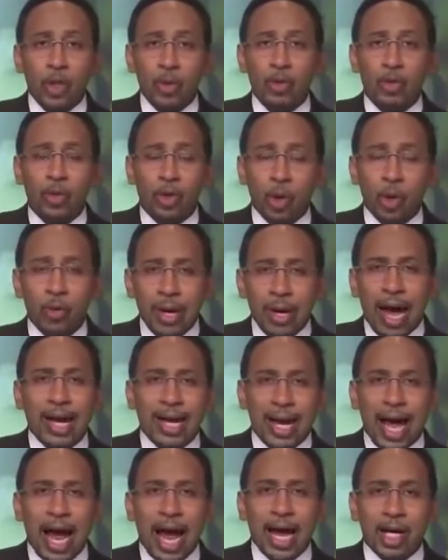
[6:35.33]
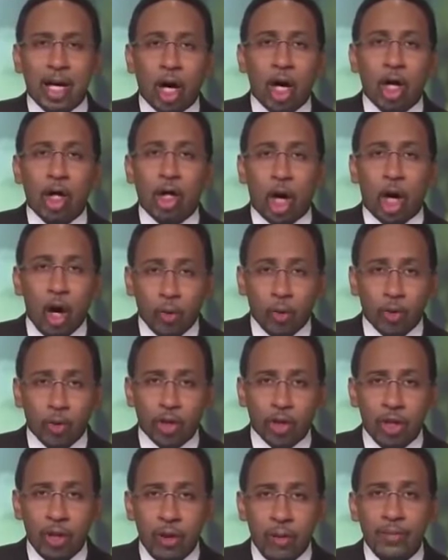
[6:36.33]
You do not hire a
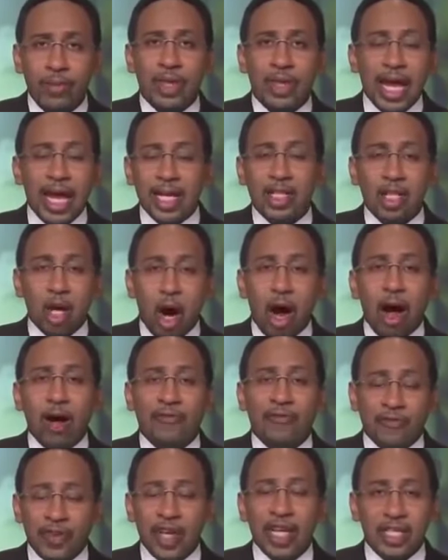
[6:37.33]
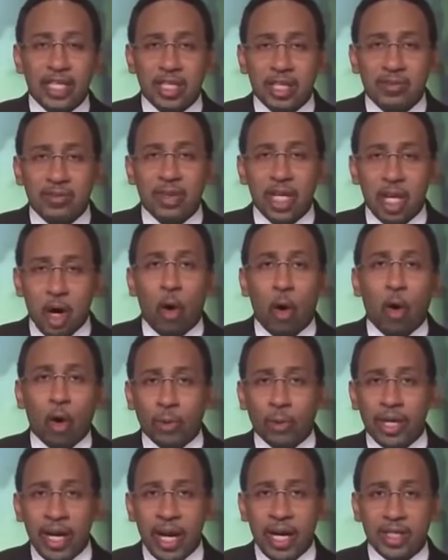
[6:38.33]
coach that is offensively
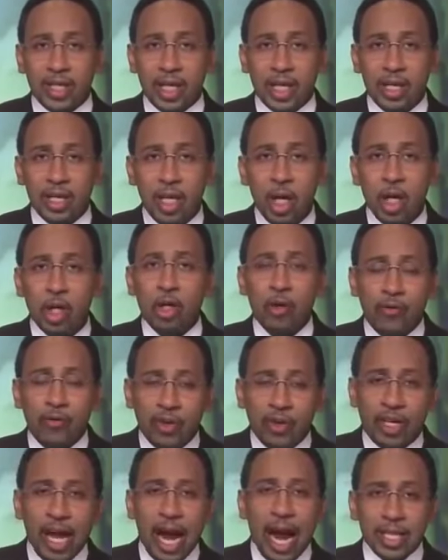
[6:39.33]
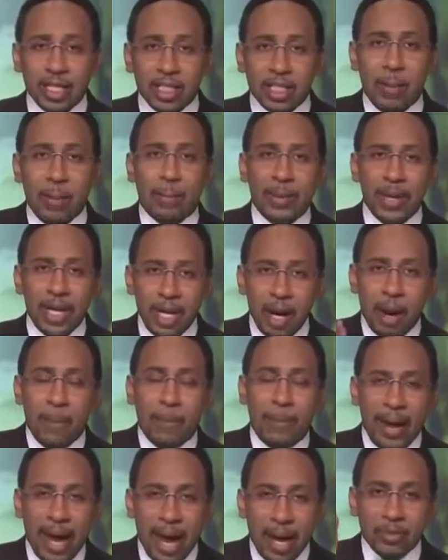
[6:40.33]
oriented. You've got to be
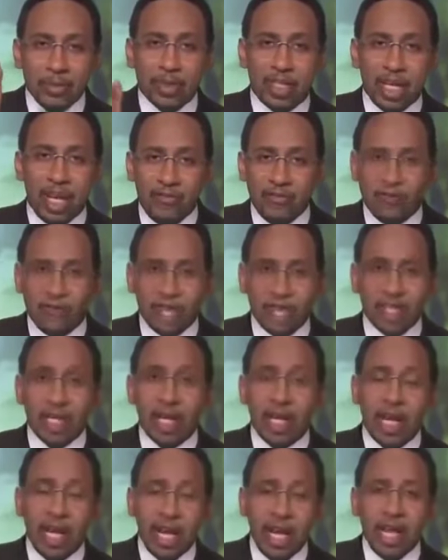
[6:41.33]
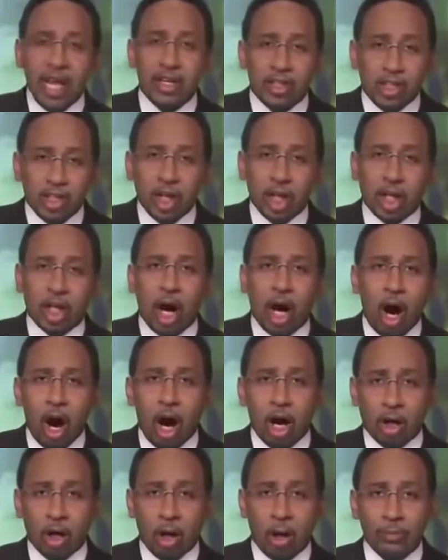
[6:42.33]
about defense in
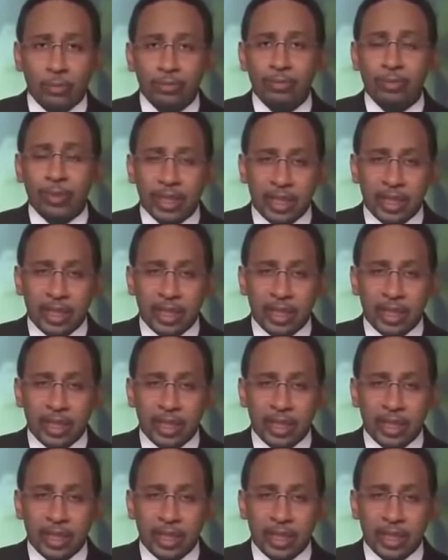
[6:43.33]
Chicago.